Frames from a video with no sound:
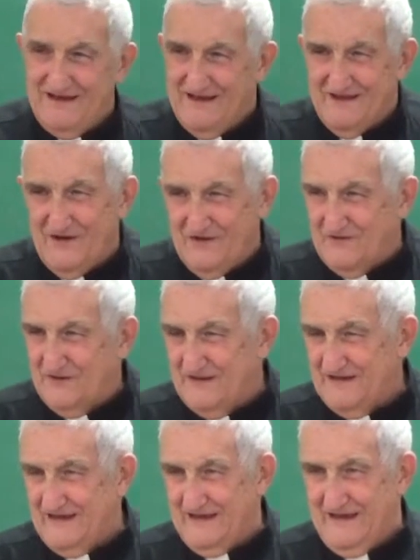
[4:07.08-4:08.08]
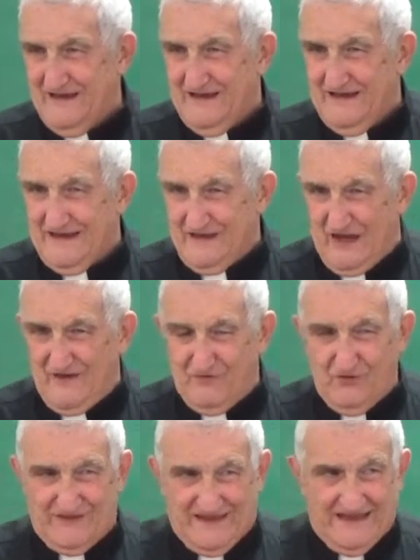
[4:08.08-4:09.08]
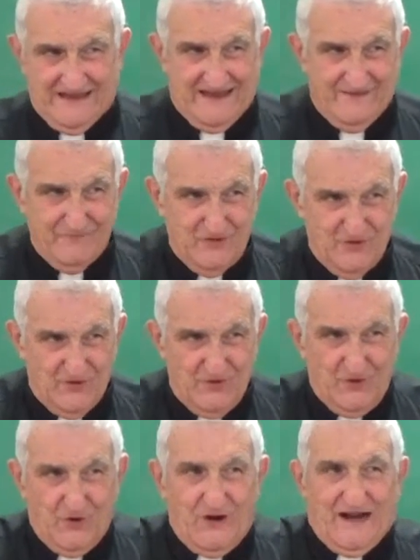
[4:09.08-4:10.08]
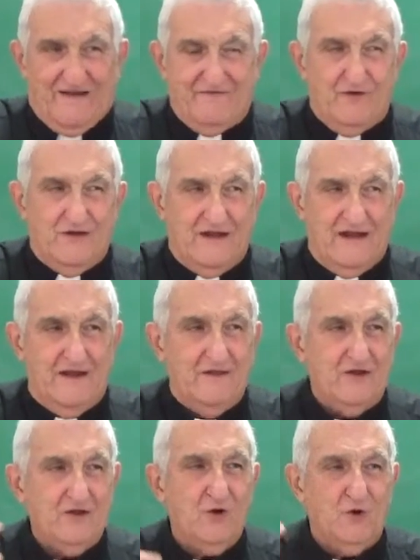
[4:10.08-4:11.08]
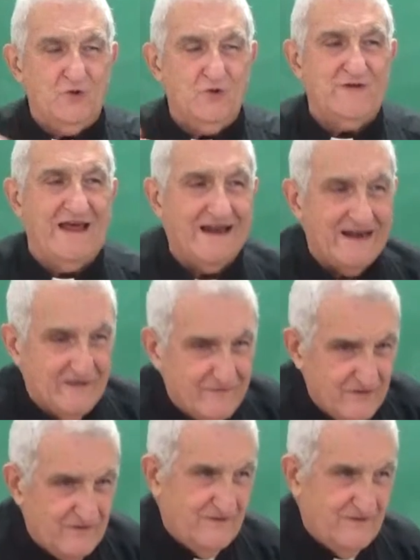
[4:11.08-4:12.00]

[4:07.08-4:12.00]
No, you have to take them to your level and not go to their level.